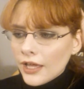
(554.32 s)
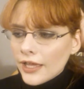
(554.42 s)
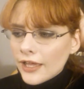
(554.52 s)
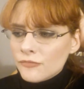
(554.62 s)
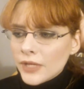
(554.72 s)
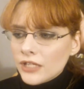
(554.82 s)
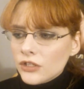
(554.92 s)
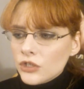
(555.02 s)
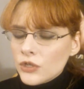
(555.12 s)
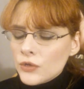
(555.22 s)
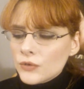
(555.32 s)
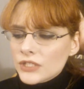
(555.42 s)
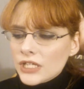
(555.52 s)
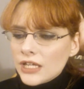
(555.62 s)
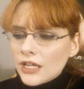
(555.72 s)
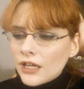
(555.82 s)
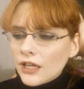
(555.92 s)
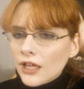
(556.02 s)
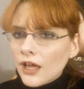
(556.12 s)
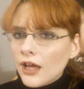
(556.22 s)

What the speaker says: I have been using